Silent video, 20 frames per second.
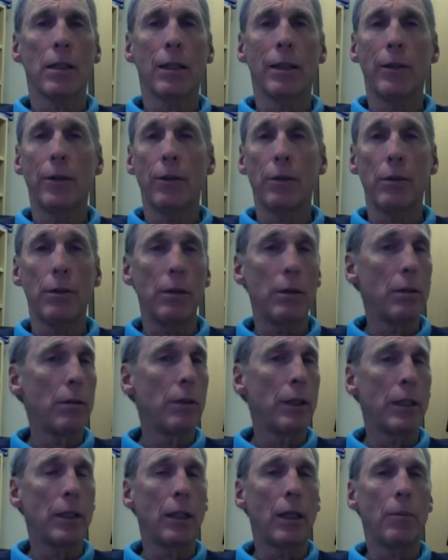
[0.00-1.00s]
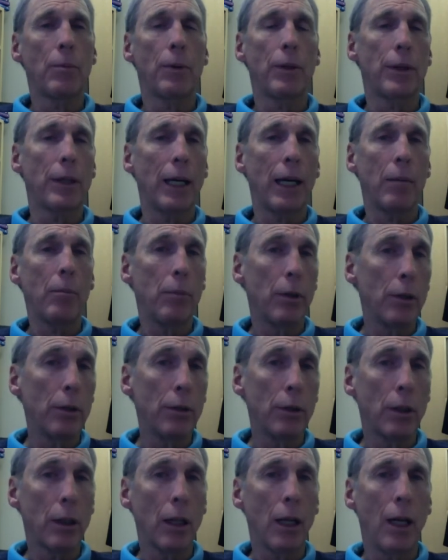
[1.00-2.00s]
and you do end up with that
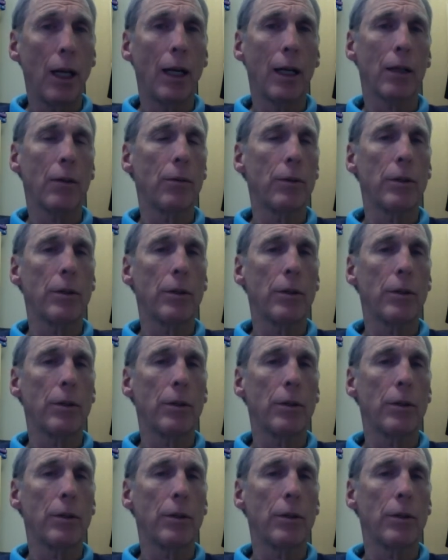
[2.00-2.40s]
blue clock,